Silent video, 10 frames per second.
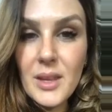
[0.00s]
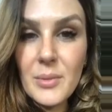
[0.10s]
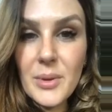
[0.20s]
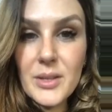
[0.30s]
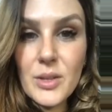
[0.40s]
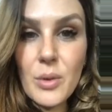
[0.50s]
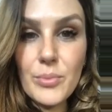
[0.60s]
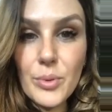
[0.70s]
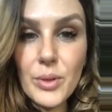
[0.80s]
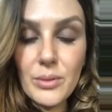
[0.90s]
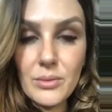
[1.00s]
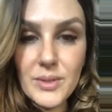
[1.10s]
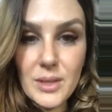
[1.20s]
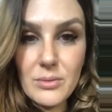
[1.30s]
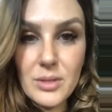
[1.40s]
but it's not brought you the
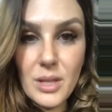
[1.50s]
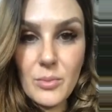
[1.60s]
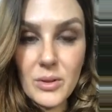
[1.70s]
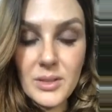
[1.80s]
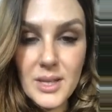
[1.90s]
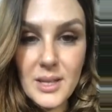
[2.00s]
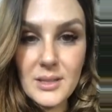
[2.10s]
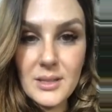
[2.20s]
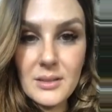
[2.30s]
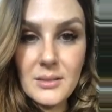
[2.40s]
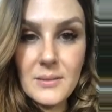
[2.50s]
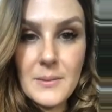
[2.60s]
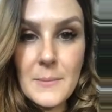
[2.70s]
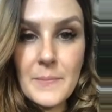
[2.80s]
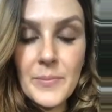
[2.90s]
results that you wanted.
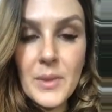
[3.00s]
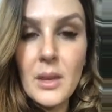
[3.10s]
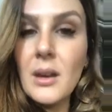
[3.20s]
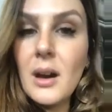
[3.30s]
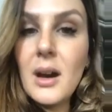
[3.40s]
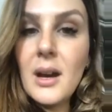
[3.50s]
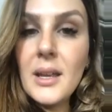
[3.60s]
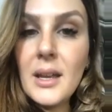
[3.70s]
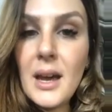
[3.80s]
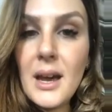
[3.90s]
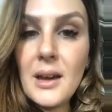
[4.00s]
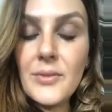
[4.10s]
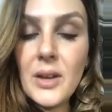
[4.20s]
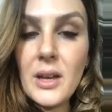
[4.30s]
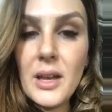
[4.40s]
I have
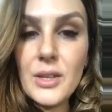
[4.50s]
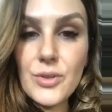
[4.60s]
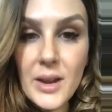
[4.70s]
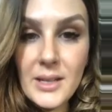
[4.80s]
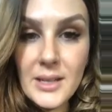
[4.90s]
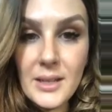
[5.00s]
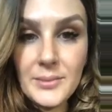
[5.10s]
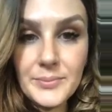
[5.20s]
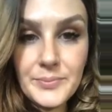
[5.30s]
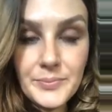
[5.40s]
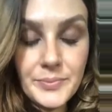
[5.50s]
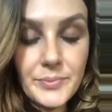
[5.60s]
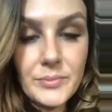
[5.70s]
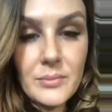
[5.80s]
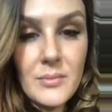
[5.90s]
a training
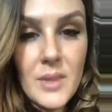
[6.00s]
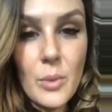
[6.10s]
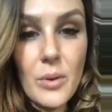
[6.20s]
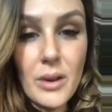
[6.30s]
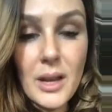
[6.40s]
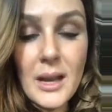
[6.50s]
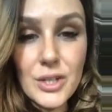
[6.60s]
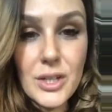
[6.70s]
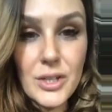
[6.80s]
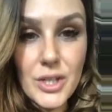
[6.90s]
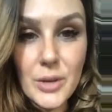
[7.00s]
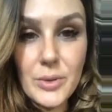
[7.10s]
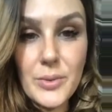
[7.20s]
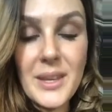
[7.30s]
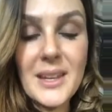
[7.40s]
where I actually show
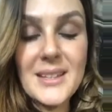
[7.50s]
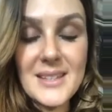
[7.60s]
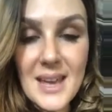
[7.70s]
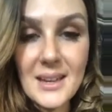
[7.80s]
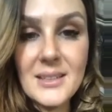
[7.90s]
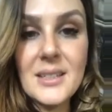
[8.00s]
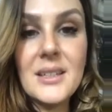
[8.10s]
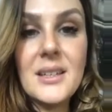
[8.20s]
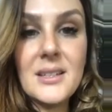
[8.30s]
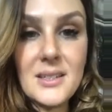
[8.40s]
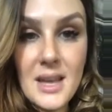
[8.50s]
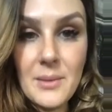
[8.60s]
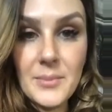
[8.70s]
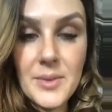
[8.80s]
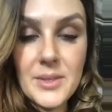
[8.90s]
you the exact
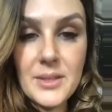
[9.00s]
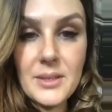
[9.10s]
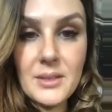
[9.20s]
steps